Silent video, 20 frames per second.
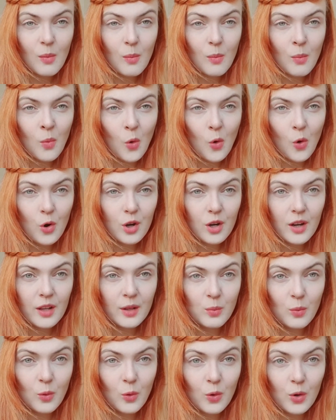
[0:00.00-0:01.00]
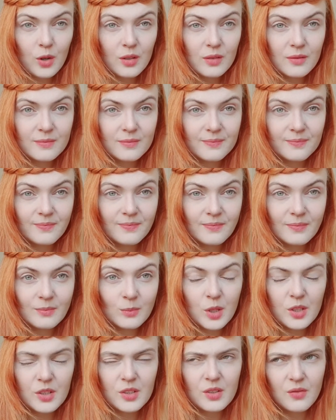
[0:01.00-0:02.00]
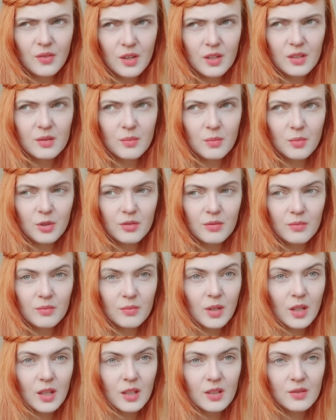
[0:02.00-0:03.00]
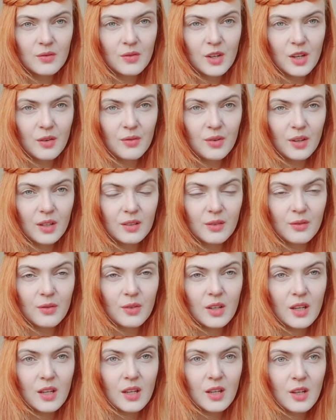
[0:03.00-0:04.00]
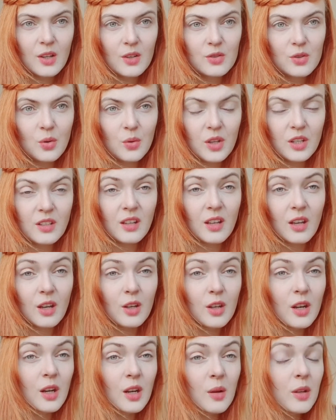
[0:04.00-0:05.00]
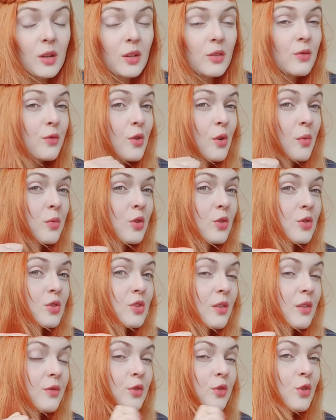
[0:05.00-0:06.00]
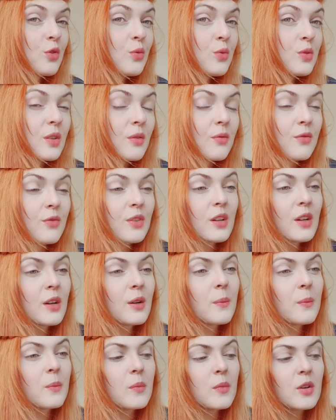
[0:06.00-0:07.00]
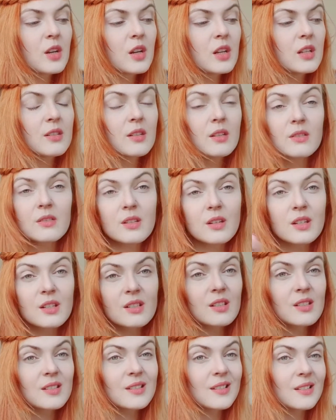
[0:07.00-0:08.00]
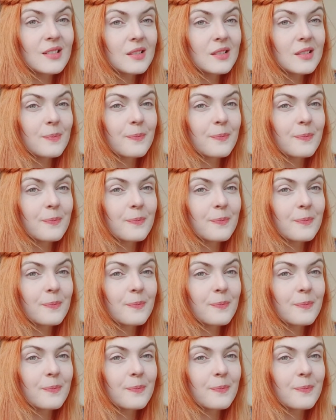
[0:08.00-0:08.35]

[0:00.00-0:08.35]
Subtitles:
more and more because it's very simple and it's very effective. So getting agreement from yourself to do something releases resistance.